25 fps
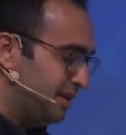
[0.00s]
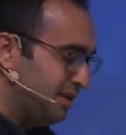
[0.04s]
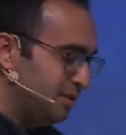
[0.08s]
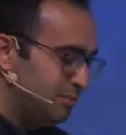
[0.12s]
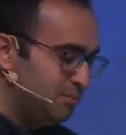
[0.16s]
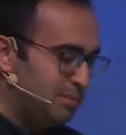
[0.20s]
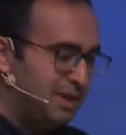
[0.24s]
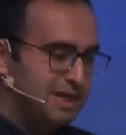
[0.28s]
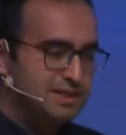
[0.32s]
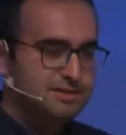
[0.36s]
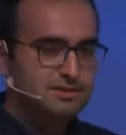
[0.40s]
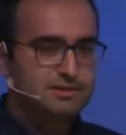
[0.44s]

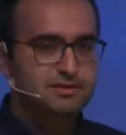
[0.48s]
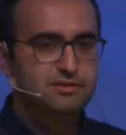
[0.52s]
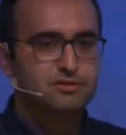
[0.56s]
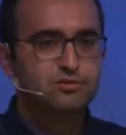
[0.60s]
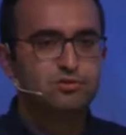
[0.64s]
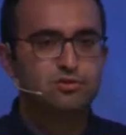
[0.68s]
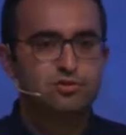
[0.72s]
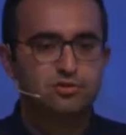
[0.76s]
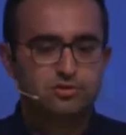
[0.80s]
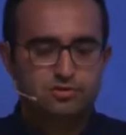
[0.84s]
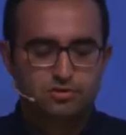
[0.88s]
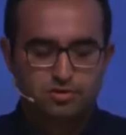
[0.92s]
but
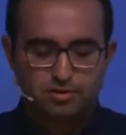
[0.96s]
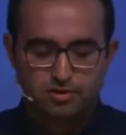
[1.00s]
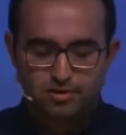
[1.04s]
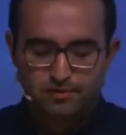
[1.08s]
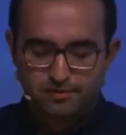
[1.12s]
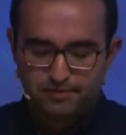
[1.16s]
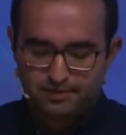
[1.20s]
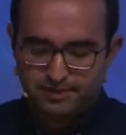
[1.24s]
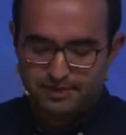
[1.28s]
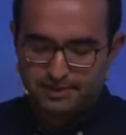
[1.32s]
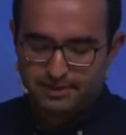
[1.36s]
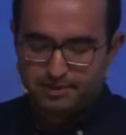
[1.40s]
due to
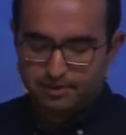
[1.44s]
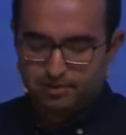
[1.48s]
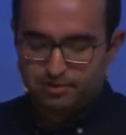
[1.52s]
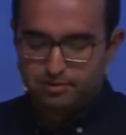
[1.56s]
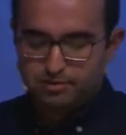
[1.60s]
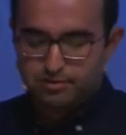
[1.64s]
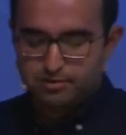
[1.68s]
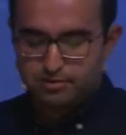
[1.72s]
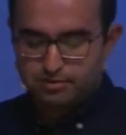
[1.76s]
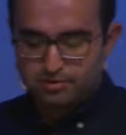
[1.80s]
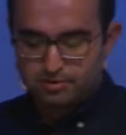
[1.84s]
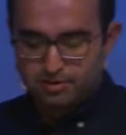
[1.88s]

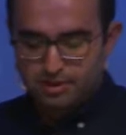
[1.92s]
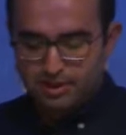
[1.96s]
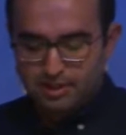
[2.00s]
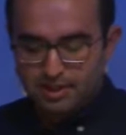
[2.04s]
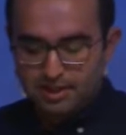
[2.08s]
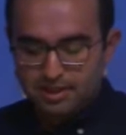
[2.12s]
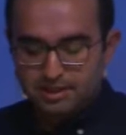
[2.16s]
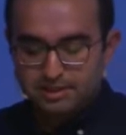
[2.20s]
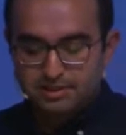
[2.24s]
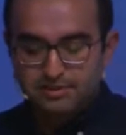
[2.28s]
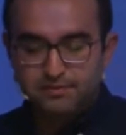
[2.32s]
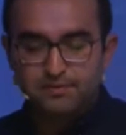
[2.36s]
overuse,
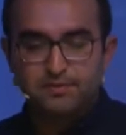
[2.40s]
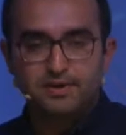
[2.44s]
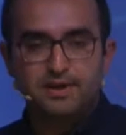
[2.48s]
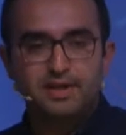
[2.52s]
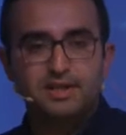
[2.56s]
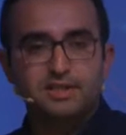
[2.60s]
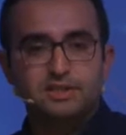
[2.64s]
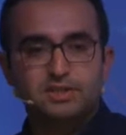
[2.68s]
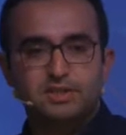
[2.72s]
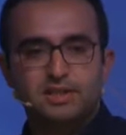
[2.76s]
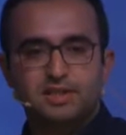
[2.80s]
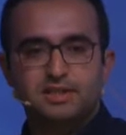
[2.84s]

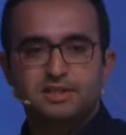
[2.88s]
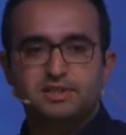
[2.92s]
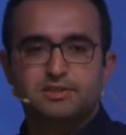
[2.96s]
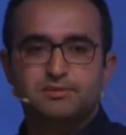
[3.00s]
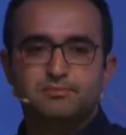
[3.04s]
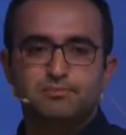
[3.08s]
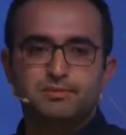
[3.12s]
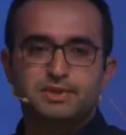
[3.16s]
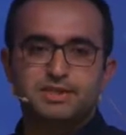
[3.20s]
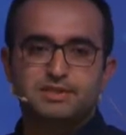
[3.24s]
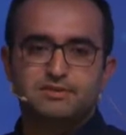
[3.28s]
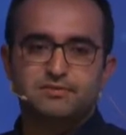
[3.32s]

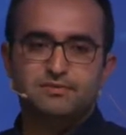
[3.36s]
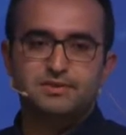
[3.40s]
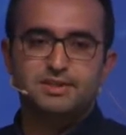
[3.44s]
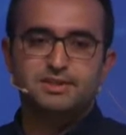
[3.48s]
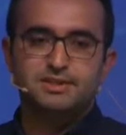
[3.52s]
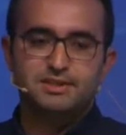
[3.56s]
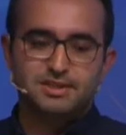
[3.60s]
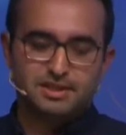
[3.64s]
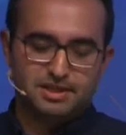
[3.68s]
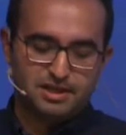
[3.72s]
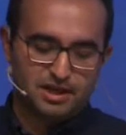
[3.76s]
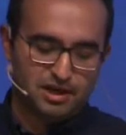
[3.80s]
differentiation
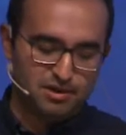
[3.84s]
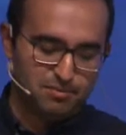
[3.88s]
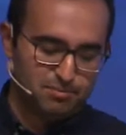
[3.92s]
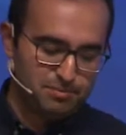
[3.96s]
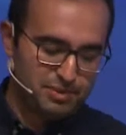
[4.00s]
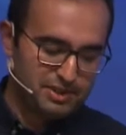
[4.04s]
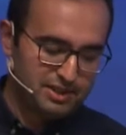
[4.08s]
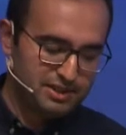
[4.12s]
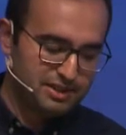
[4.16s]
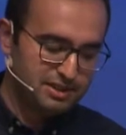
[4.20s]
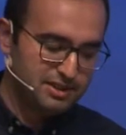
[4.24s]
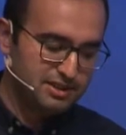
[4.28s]
between the
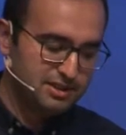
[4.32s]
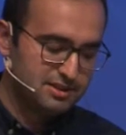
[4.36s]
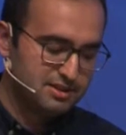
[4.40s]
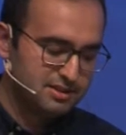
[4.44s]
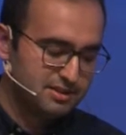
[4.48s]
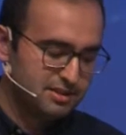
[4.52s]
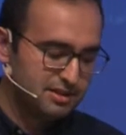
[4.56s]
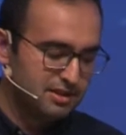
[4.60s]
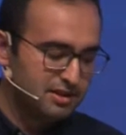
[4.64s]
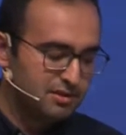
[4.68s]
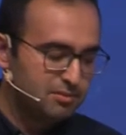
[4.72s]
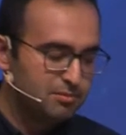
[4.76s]

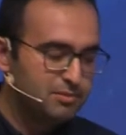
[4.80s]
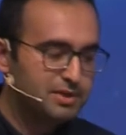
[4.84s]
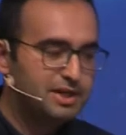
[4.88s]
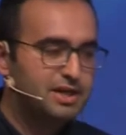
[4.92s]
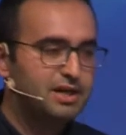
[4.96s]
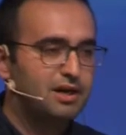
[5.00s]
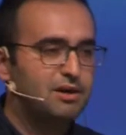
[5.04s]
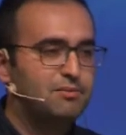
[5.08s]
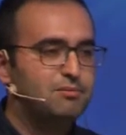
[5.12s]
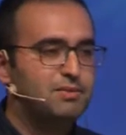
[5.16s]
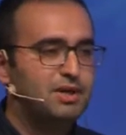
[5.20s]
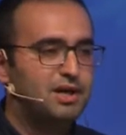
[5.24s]
companies
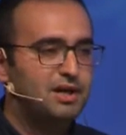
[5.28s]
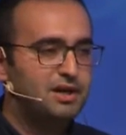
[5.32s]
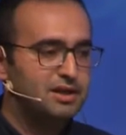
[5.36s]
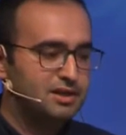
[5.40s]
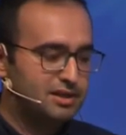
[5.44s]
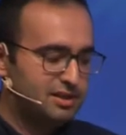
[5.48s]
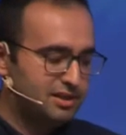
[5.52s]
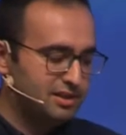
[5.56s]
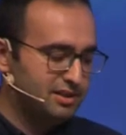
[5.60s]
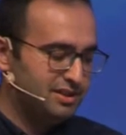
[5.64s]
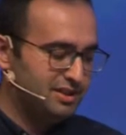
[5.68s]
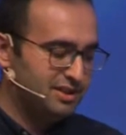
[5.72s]
become
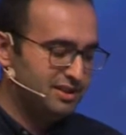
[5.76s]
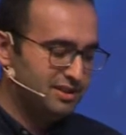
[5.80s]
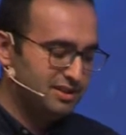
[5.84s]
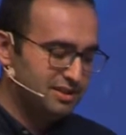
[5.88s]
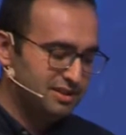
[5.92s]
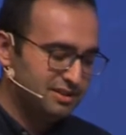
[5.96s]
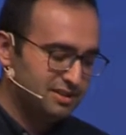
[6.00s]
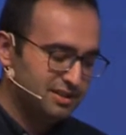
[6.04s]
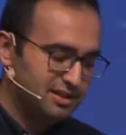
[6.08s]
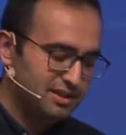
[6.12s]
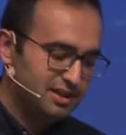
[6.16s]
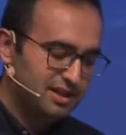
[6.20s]

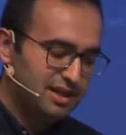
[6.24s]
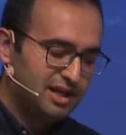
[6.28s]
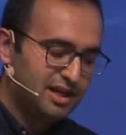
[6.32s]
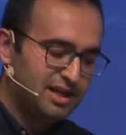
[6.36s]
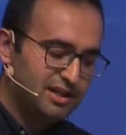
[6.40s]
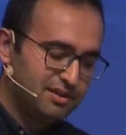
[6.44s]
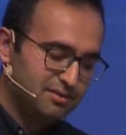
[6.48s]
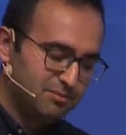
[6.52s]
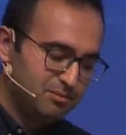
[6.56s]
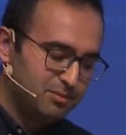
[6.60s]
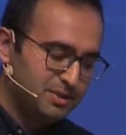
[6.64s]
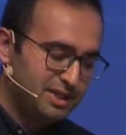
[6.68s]
unclear
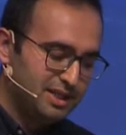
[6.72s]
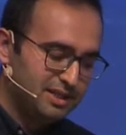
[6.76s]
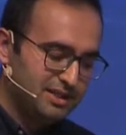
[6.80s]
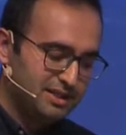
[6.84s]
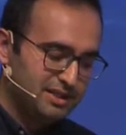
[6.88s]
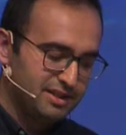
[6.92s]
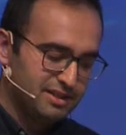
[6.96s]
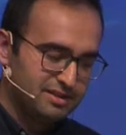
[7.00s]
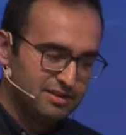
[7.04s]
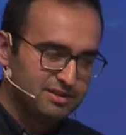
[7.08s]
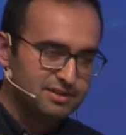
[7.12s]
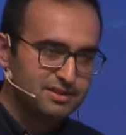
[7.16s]
and
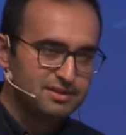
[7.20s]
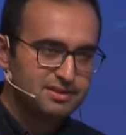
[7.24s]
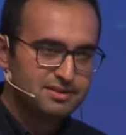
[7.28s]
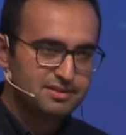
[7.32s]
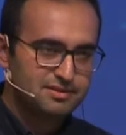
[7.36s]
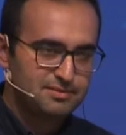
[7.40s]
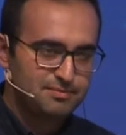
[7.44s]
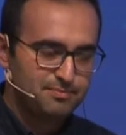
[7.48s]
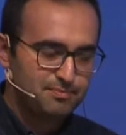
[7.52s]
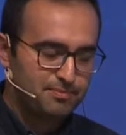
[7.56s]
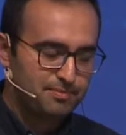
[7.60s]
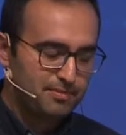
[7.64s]

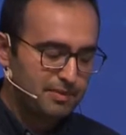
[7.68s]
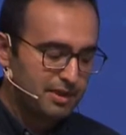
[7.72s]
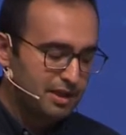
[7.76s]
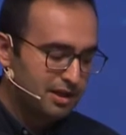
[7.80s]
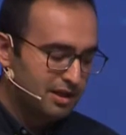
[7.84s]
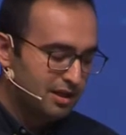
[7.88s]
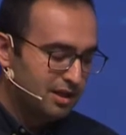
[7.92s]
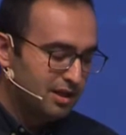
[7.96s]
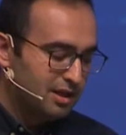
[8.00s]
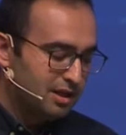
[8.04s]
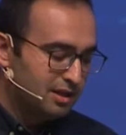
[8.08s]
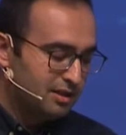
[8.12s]
meaningless.
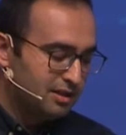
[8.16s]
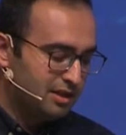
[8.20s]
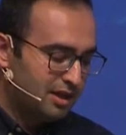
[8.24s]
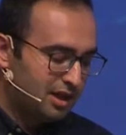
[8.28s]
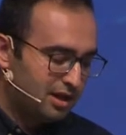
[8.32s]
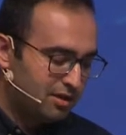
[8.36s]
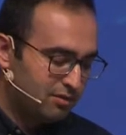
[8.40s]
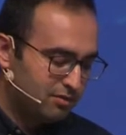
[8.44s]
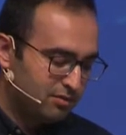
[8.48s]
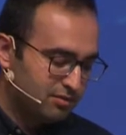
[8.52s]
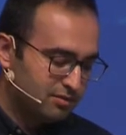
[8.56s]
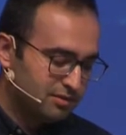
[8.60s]

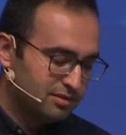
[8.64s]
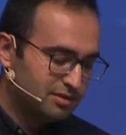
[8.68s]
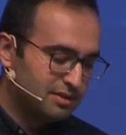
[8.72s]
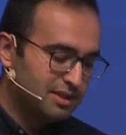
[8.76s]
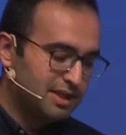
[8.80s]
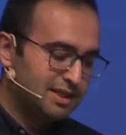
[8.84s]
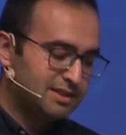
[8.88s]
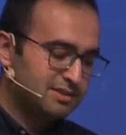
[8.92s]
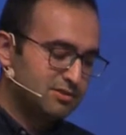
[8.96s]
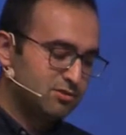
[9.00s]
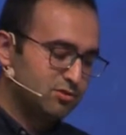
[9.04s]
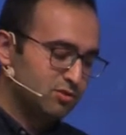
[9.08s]
Now,
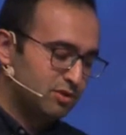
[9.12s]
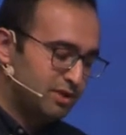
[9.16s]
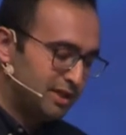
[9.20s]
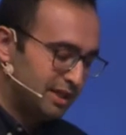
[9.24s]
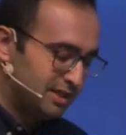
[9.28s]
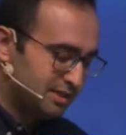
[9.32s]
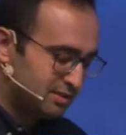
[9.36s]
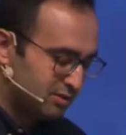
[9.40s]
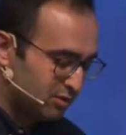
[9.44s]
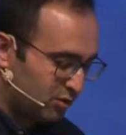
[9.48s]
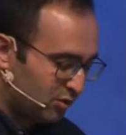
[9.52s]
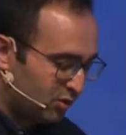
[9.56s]
let's look
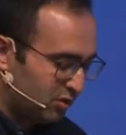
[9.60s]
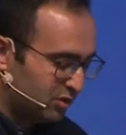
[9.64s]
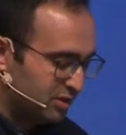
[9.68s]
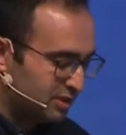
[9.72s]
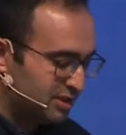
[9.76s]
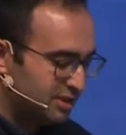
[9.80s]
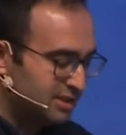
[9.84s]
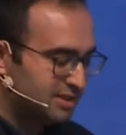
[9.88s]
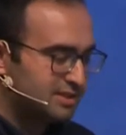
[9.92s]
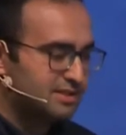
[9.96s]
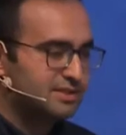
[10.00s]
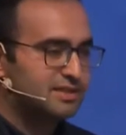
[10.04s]
at all
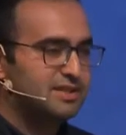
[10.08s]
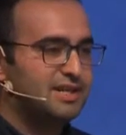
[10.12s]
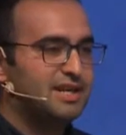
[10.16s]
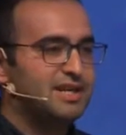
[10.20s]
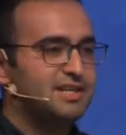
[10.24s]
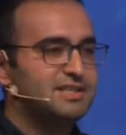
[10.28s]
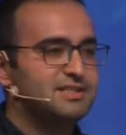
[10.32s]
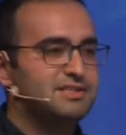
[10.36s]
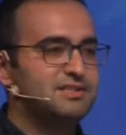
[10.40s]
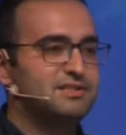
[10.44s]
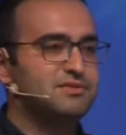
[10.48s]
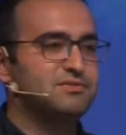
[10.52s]
these
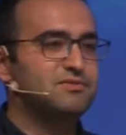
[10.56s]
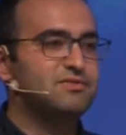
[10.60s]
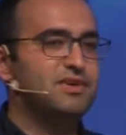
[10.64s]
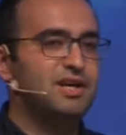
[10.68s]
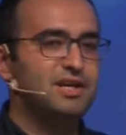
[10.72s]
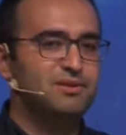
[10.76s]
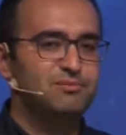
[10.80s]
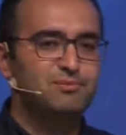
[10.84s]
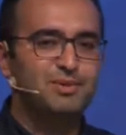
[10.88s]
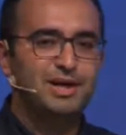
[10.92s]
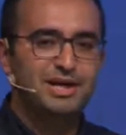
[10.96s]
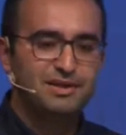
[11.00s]
trends
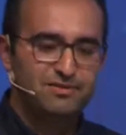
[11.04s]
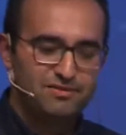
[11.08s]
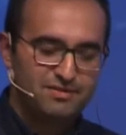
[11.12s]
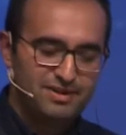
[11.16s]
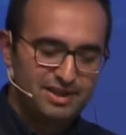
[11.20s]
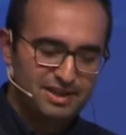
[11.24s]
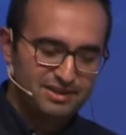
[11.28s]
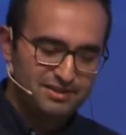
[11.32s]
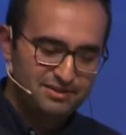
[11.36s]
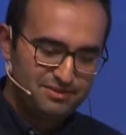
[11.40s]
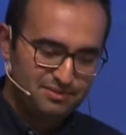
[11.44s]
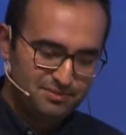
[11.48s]
one by
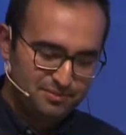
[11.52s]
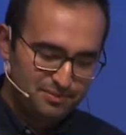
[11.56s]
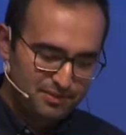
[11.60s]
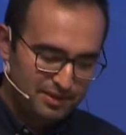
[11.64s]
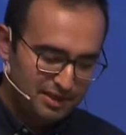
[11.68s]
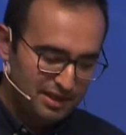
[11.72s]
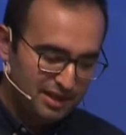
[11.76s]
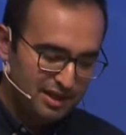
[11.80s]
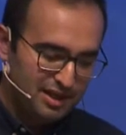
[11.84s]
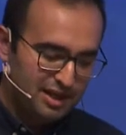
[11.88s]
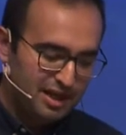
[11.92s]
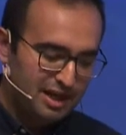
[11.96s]
one.
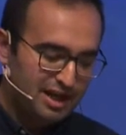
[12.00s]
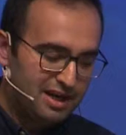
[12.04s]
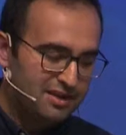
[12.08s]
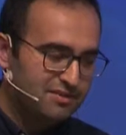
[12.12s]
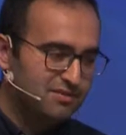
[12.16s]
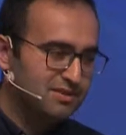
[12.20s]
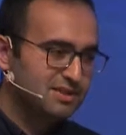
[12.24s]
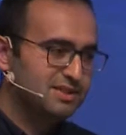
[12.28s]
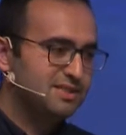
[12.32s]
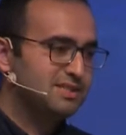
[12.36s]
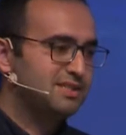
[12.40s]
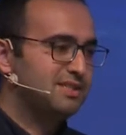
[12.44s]
I
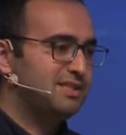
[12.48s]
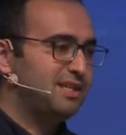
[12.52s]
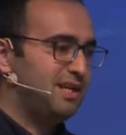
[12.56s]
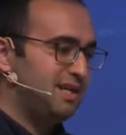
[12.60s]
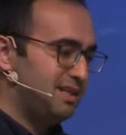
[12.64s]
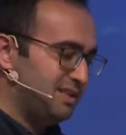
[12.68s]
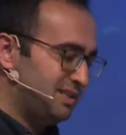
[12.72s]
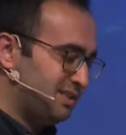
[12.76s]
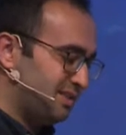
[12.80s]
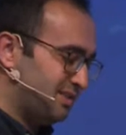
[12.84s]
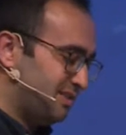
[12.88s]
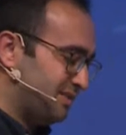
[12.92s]
will
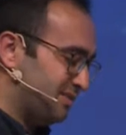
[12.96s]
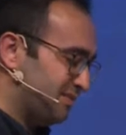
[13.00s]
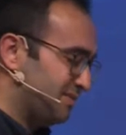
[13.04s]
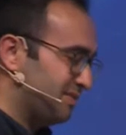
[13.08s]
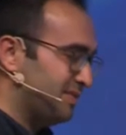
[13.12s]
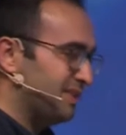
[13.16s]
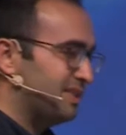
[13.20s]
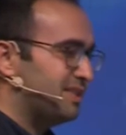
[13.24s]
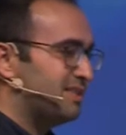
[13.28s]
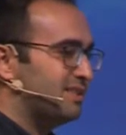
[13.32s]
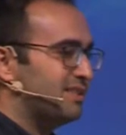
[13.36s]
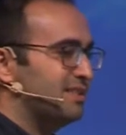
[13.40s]
start
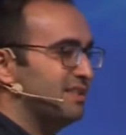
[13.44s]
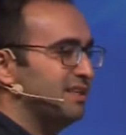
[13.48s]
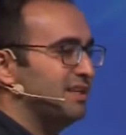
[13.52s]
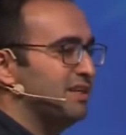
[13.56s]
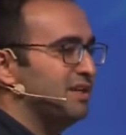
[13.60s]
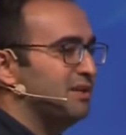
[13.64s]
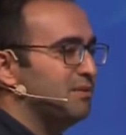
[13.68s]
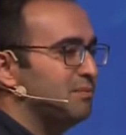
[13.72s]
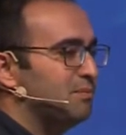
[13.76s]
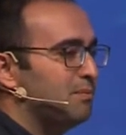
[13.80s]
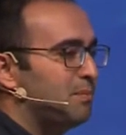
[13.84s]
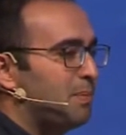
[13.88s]
with the